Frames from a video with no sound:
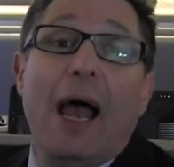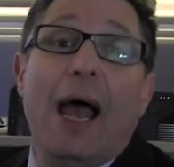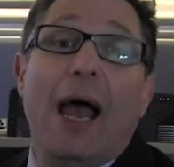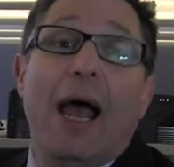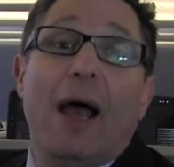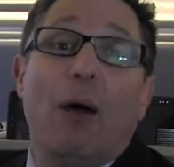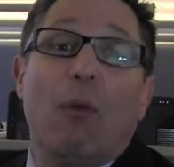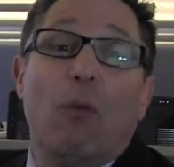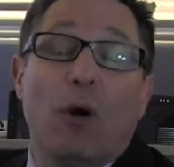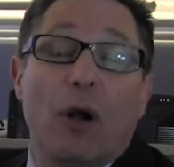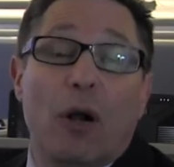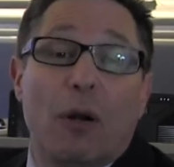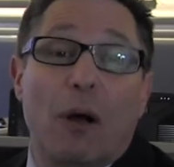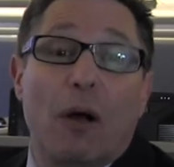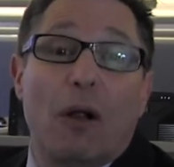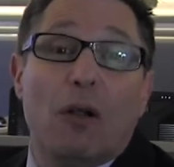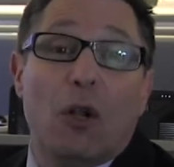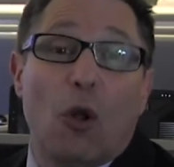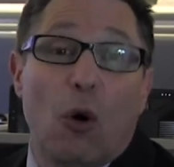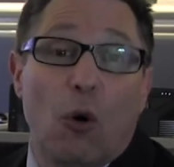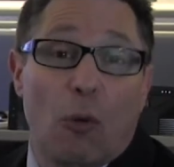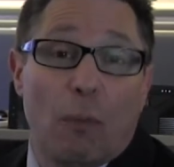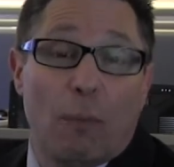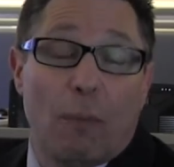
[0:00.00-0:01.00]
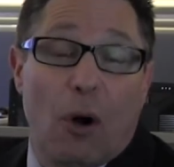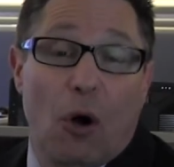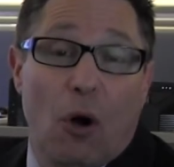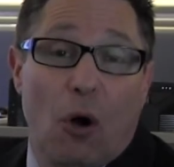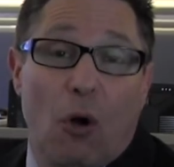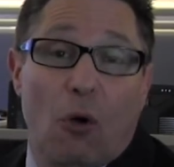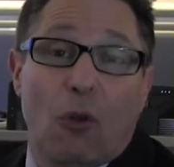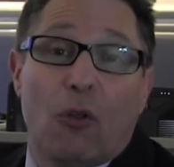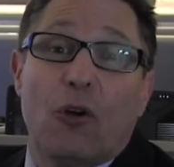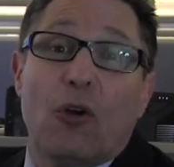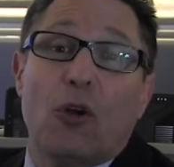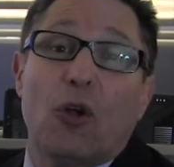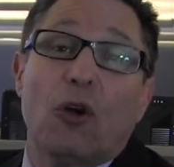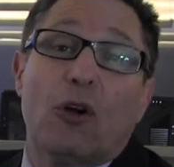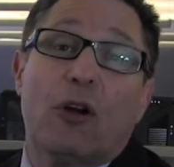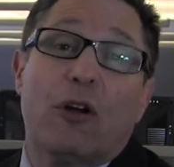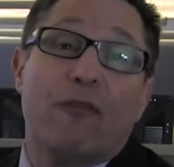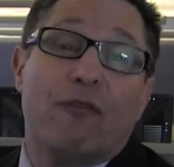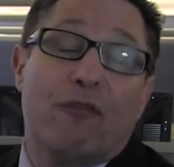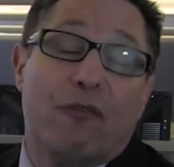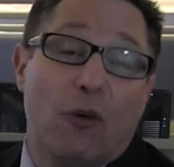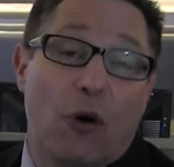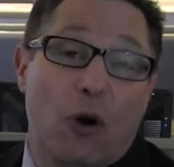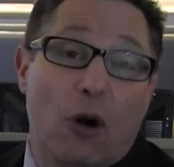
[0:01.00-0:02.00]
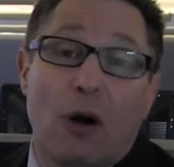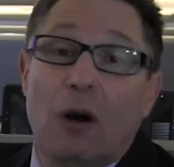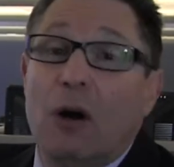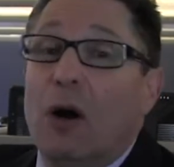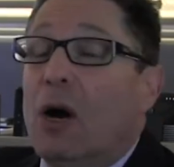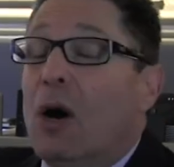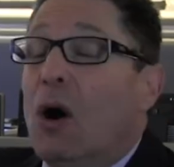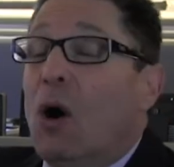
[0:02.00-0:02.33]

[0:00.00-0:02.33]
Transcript: and lo and behold, they're looking for